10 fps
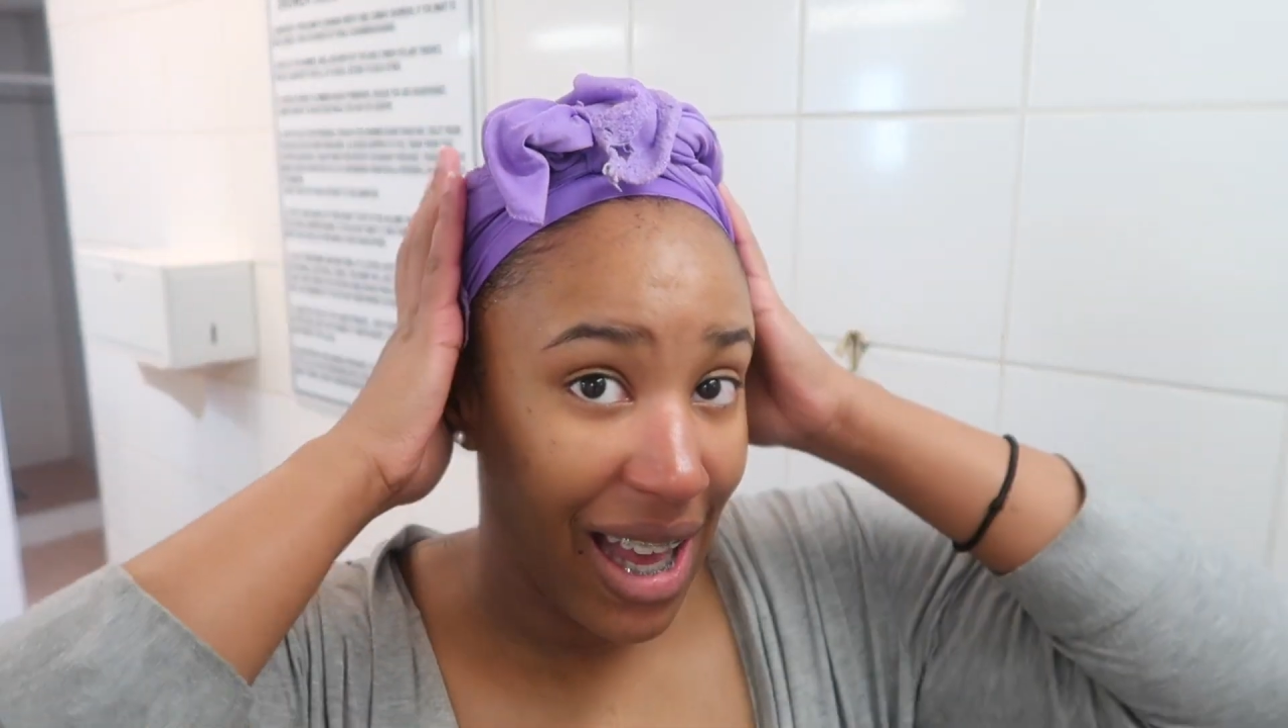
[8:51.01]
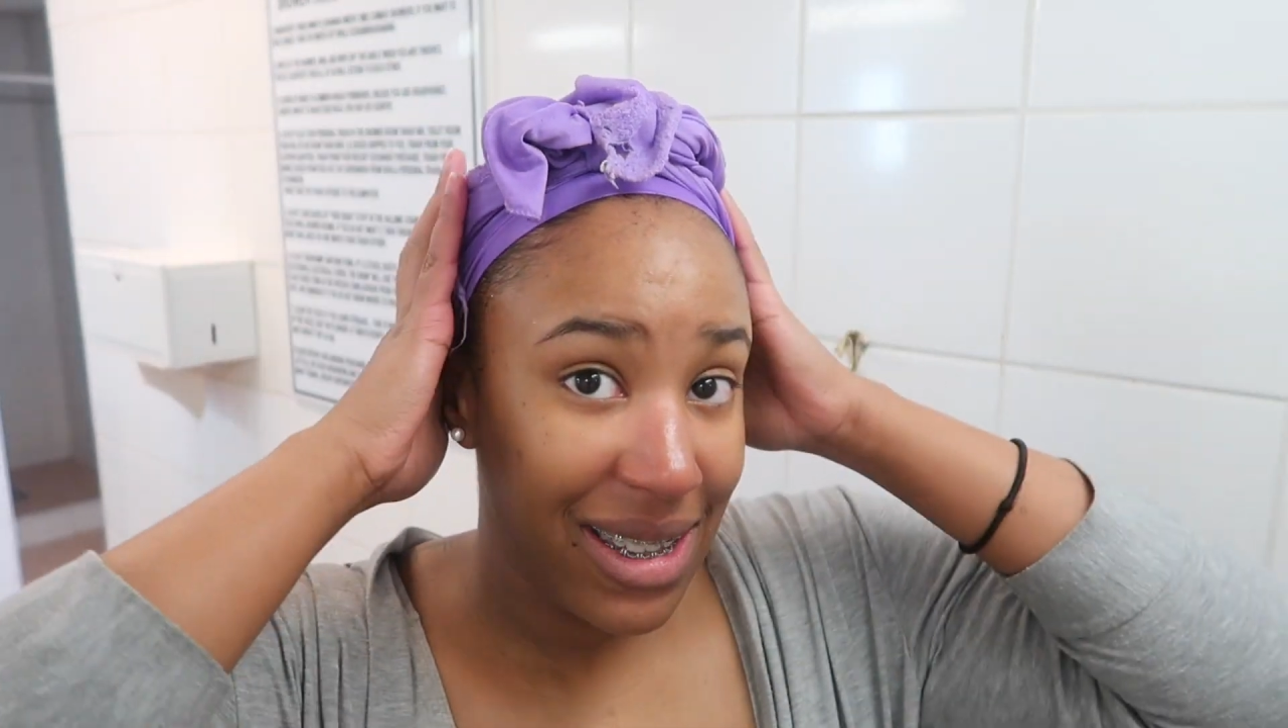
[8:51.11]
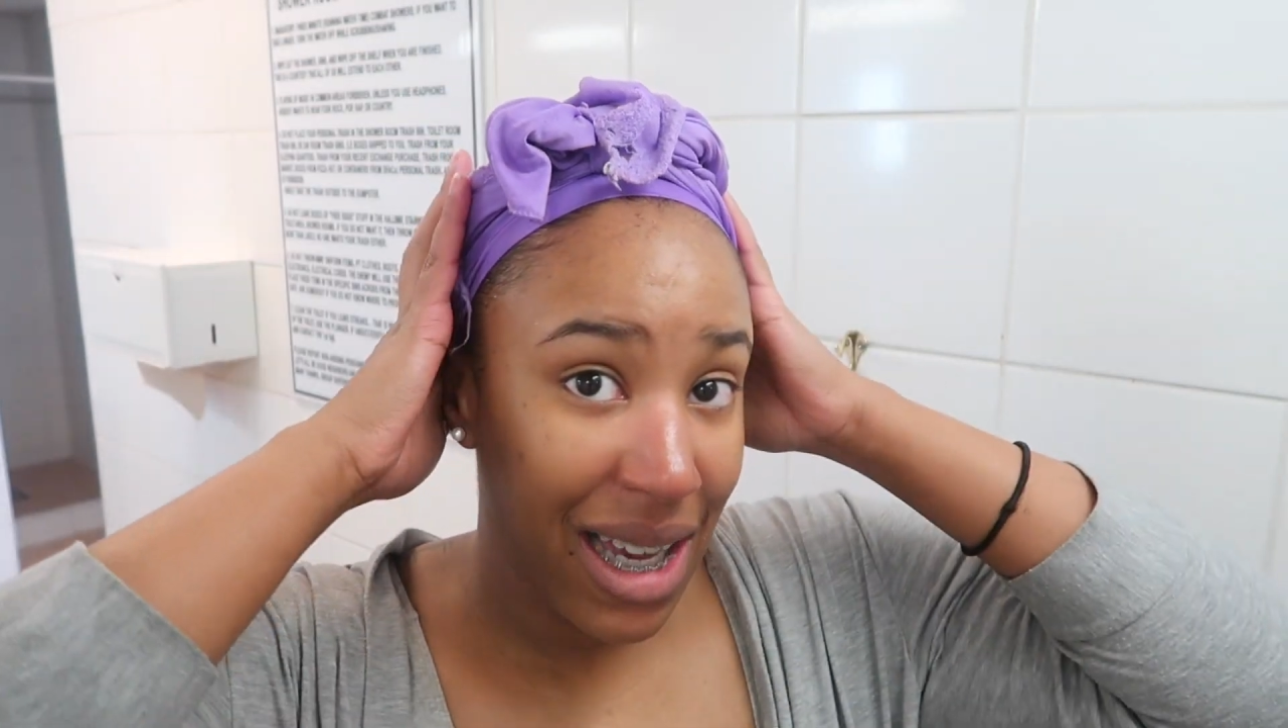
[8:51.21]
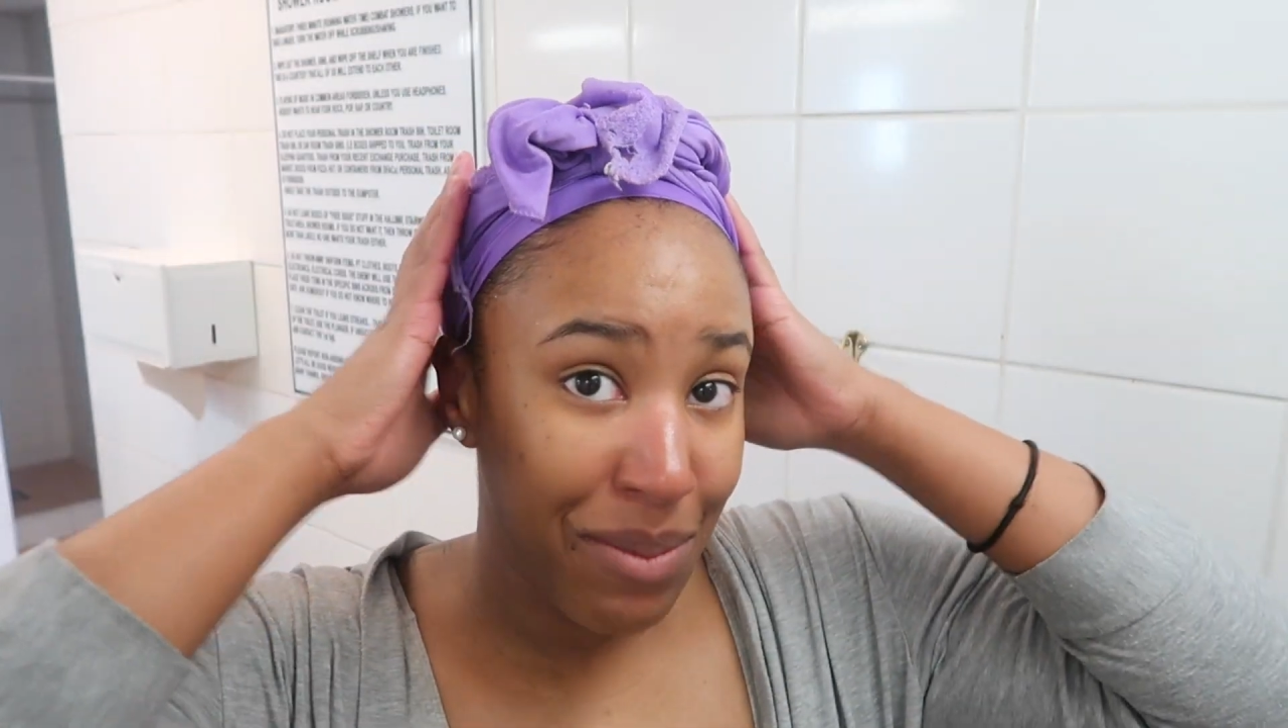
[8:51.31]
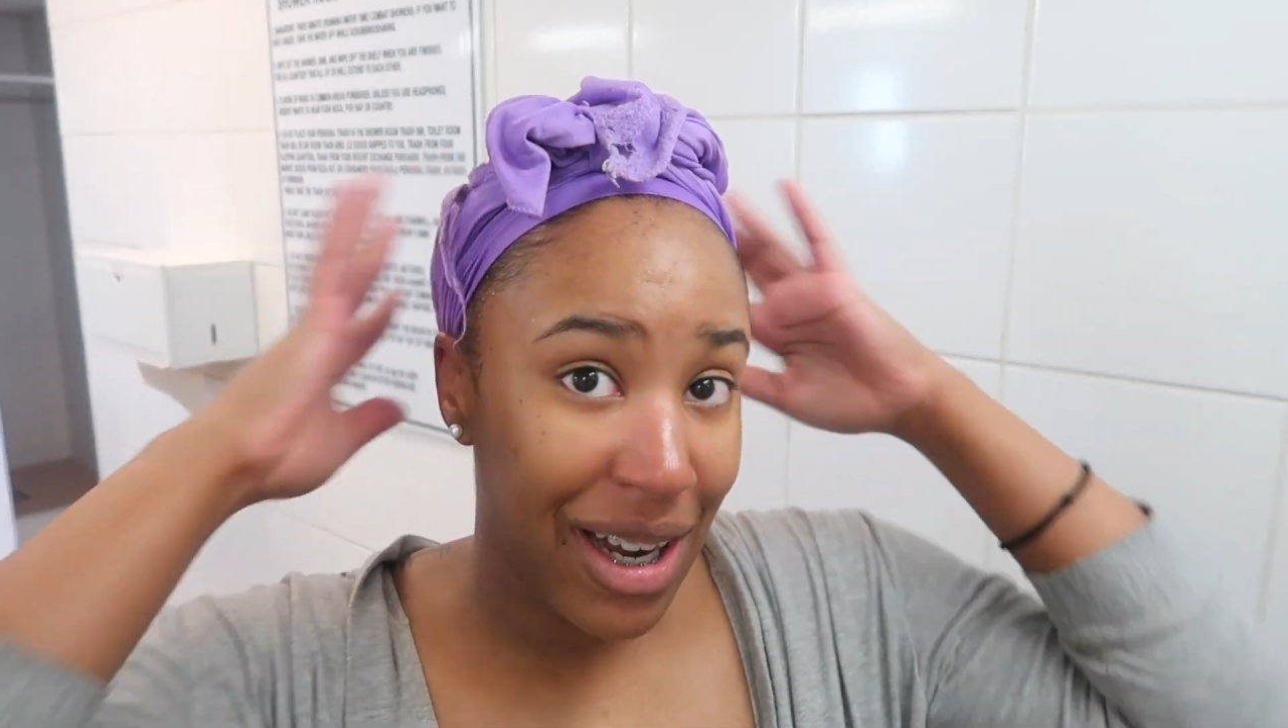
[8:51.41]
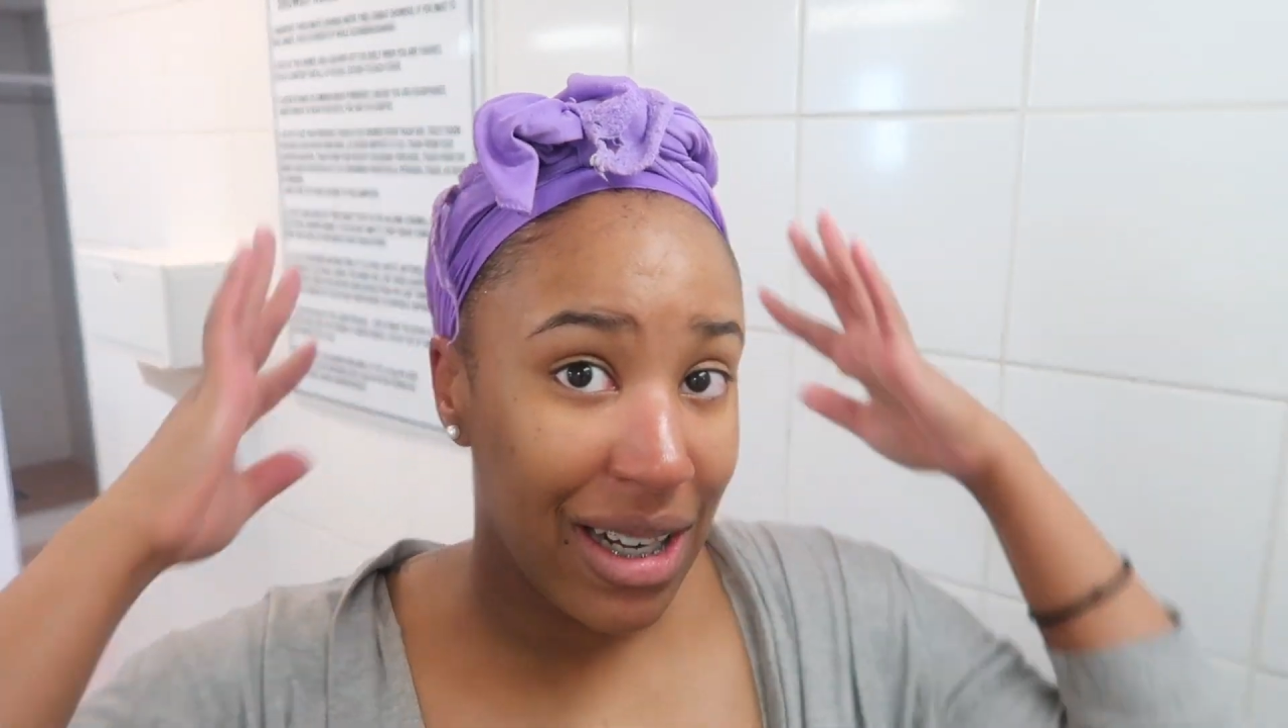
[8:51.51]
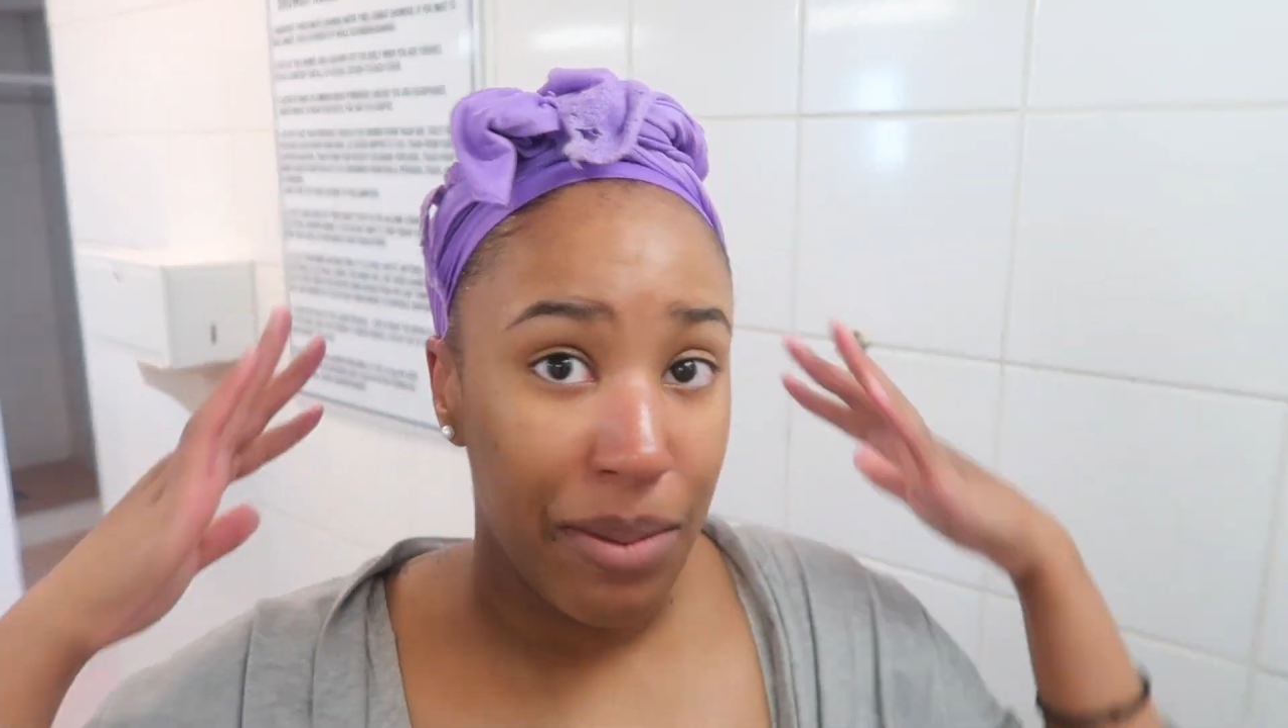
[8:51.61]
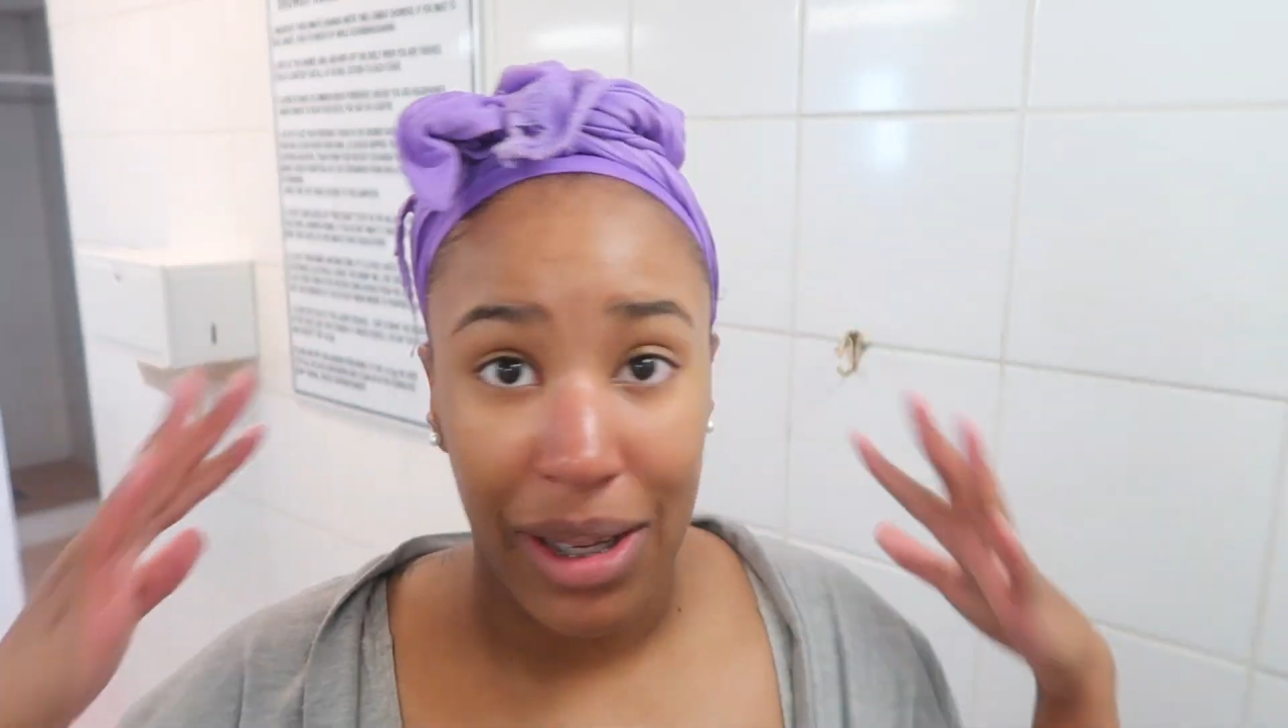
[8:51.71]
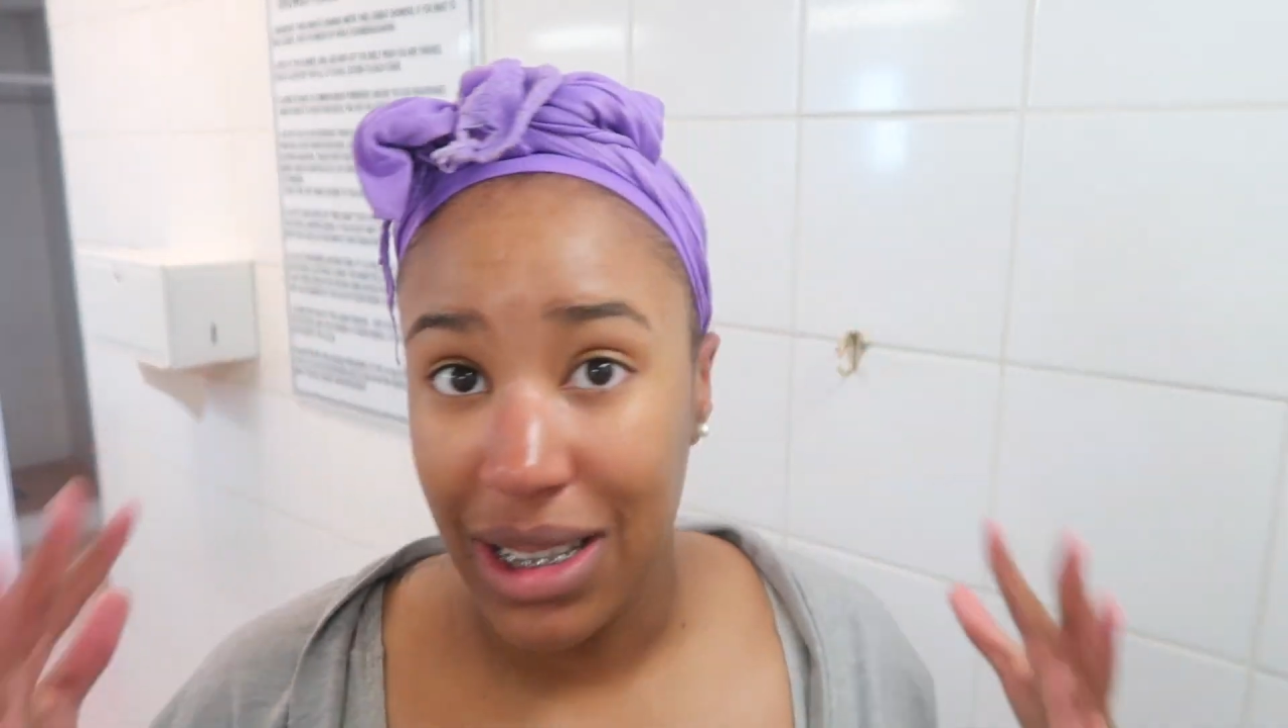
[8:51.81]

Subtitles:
I tied my hair up